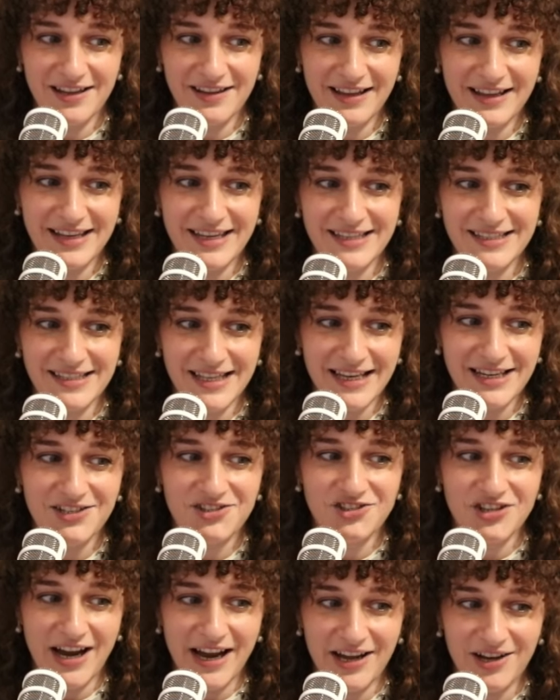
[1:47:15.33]
like his
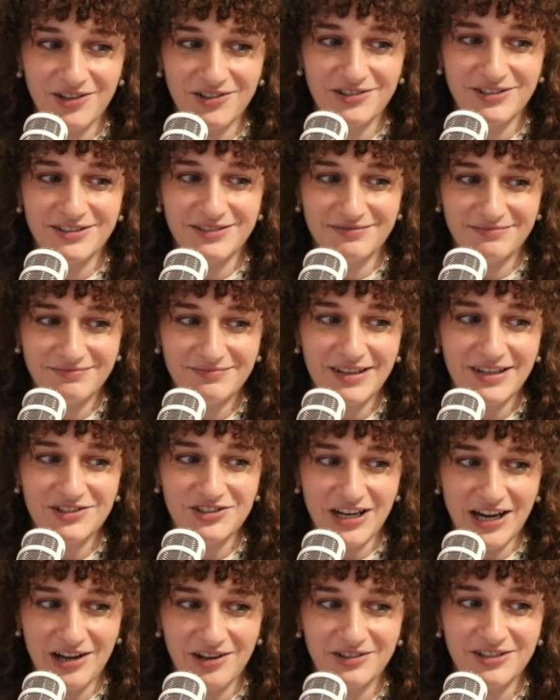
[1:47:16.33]
like child
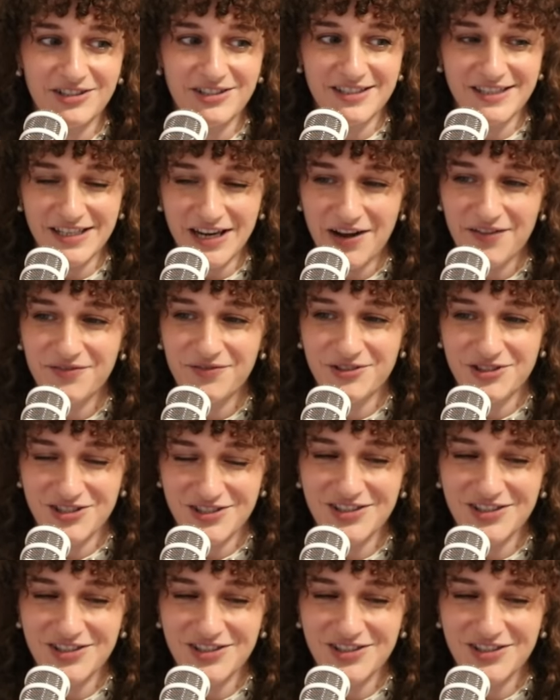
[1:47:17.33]
childhood stuff, which is